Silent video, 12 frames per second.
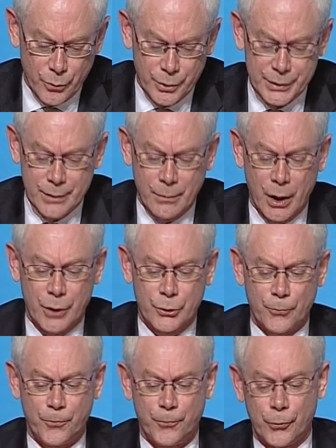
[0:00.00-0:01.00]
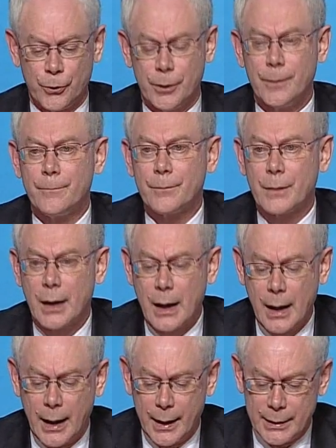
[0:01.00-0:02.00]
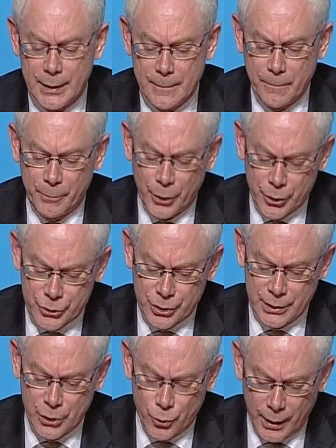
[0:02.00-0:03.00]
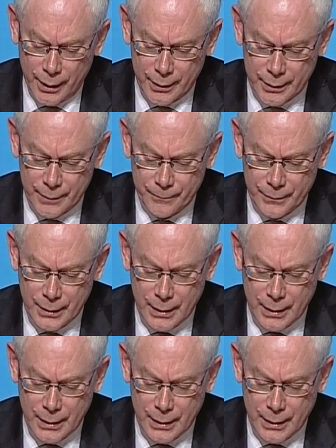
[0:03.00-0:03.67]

We demand a full and impartial inquiry